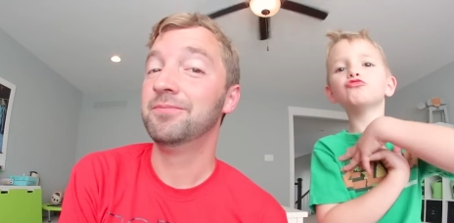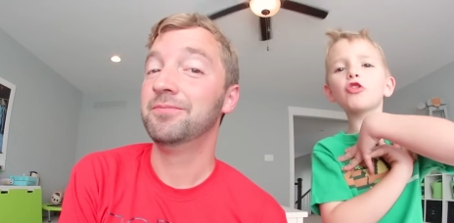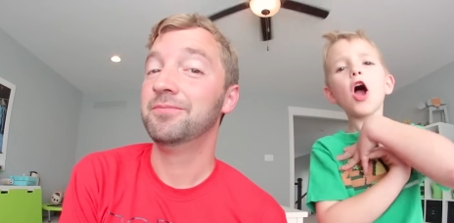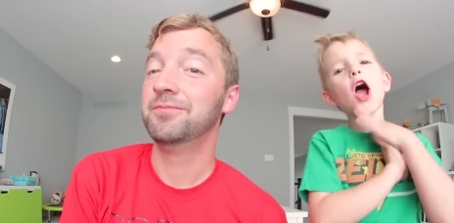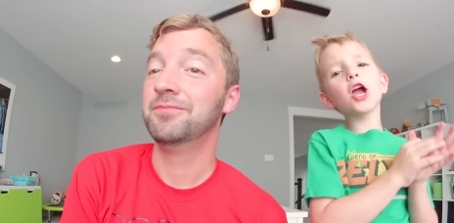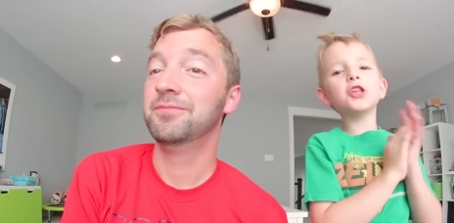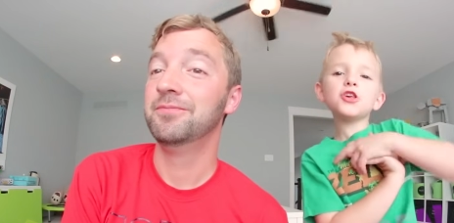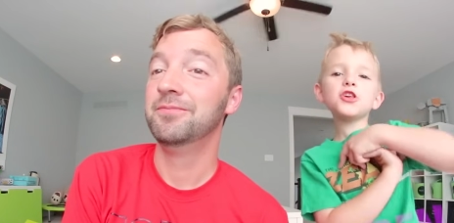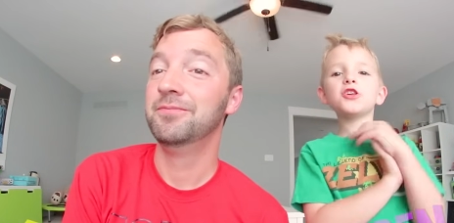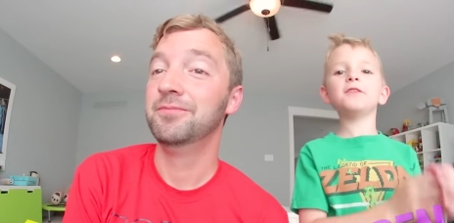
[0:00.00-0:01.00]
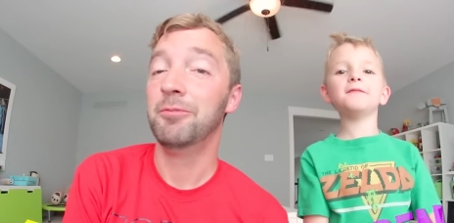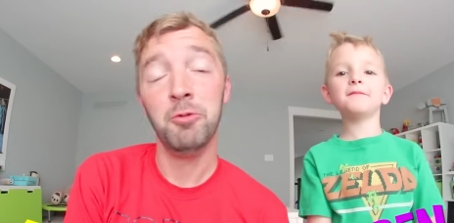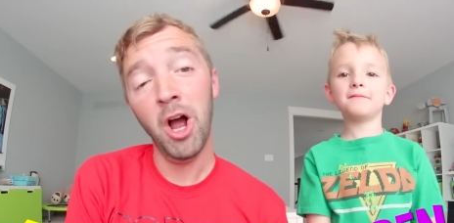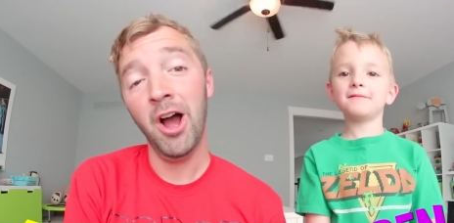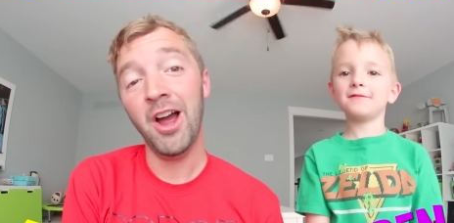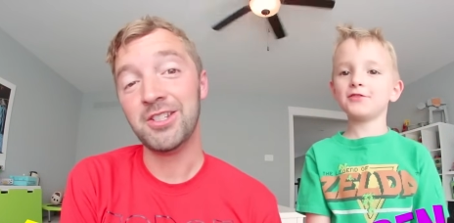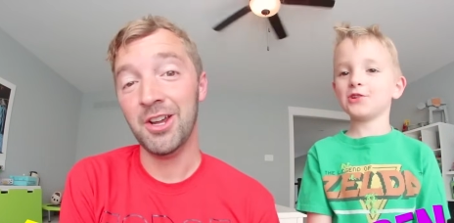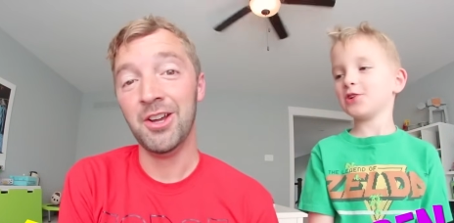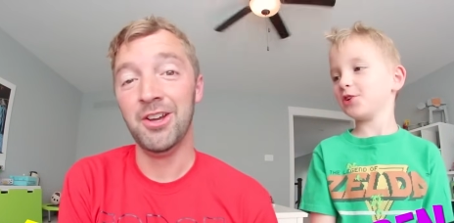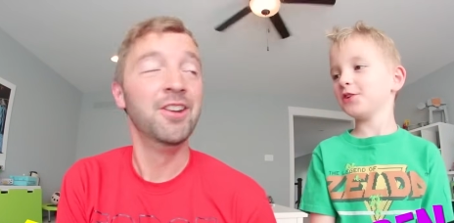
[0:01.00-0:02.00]

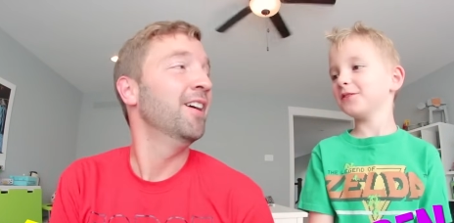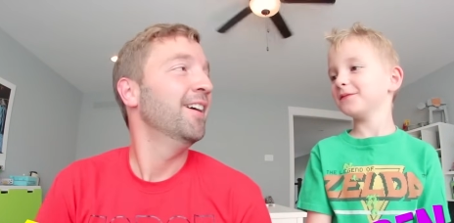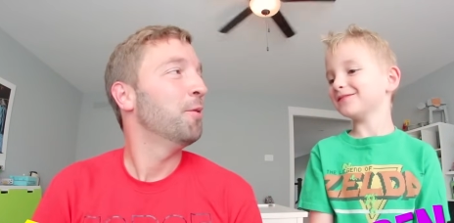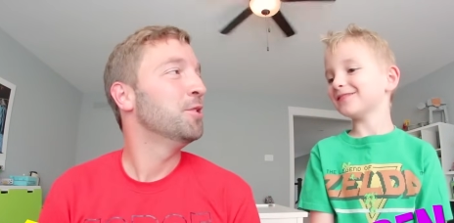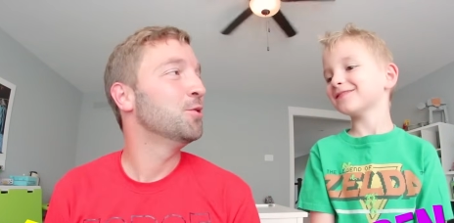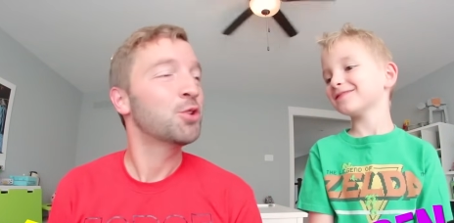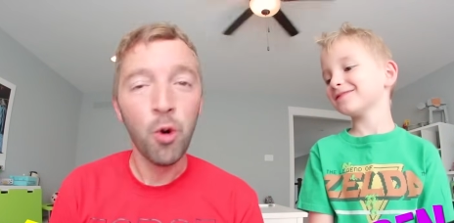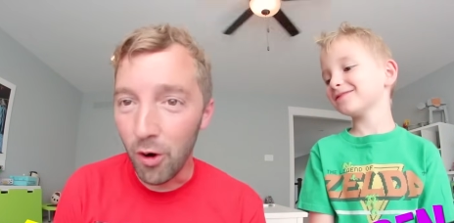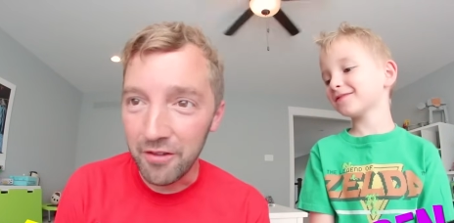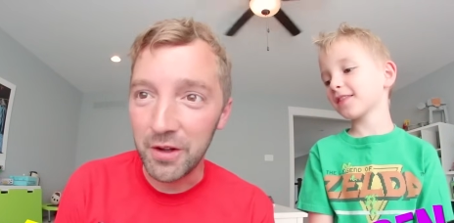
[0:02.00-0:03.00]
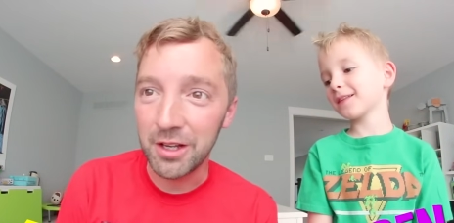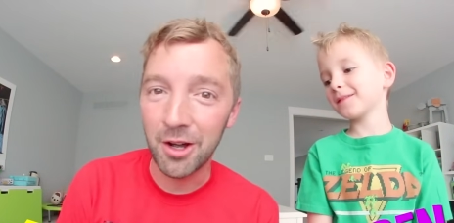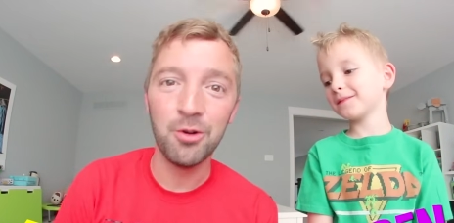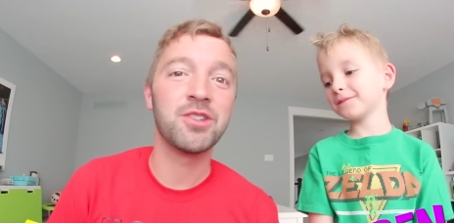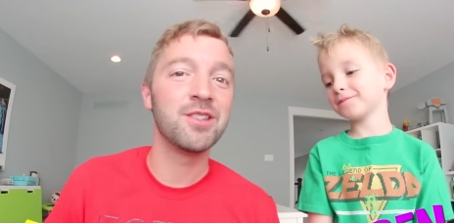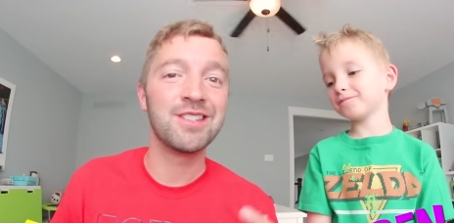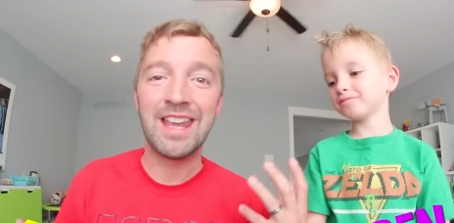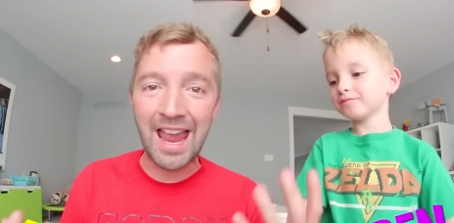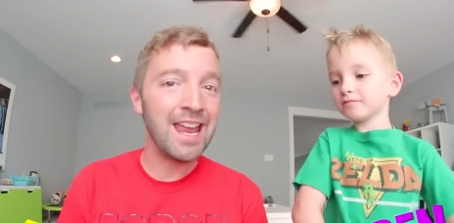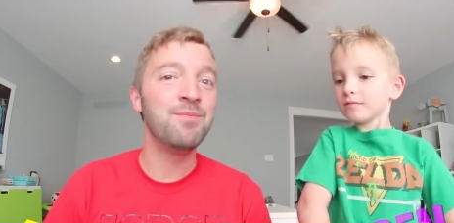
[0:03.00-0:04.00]
Speaker 1: Ryden. And we do toy videos and
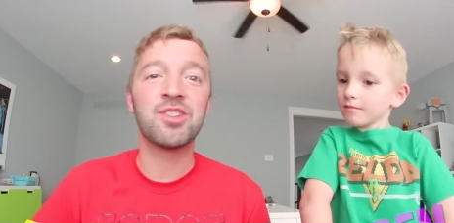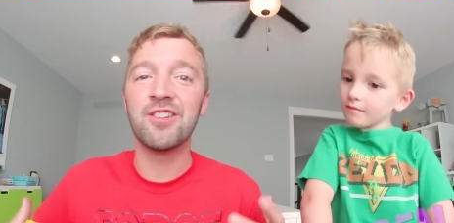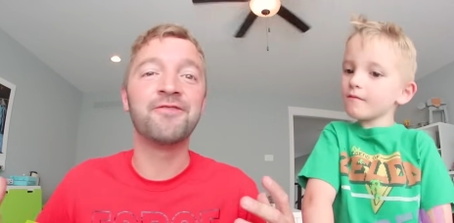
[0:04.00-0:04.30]
games